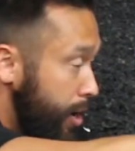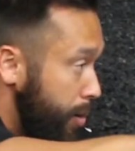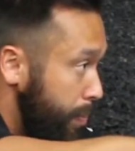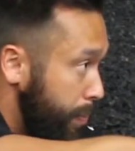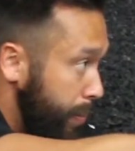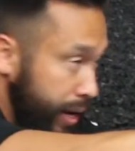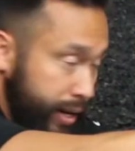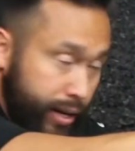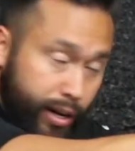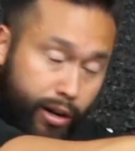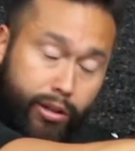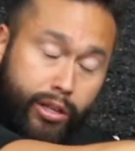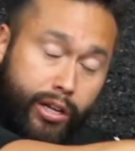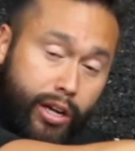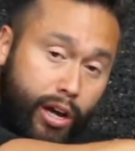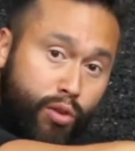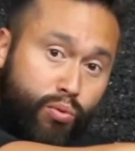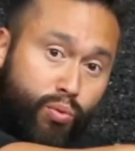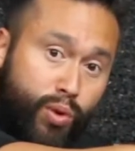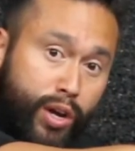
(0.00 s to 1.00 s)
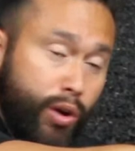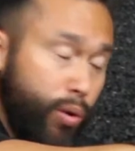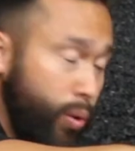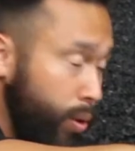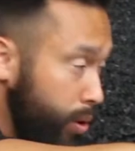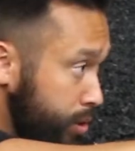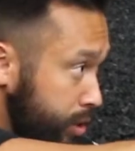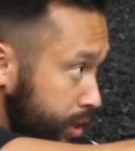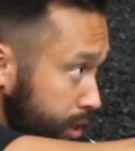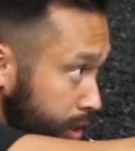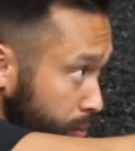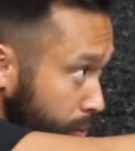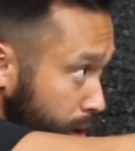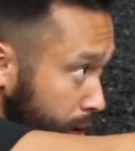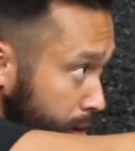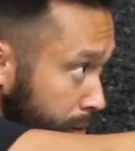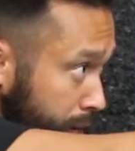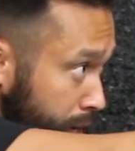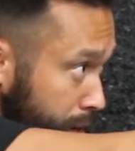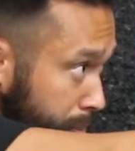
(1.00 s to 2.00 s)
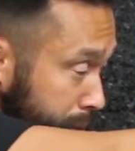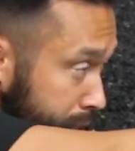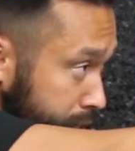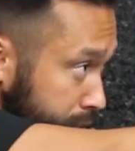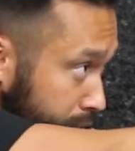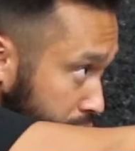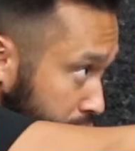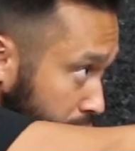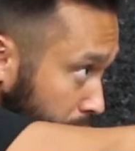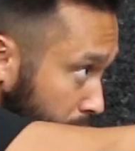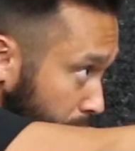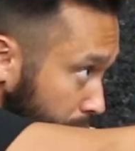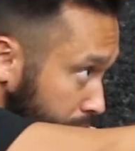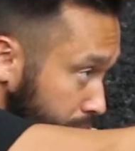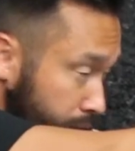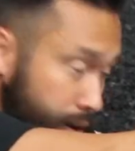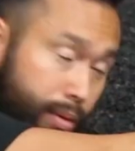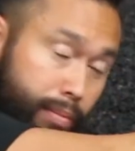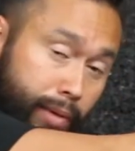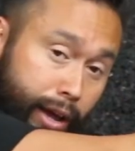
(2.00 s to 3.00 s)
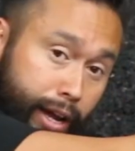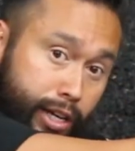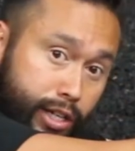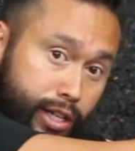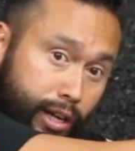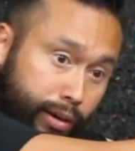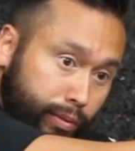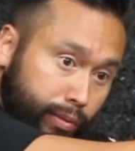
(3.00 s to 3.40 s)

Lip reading: but the gun recoils and you want to be in a position where you can manage that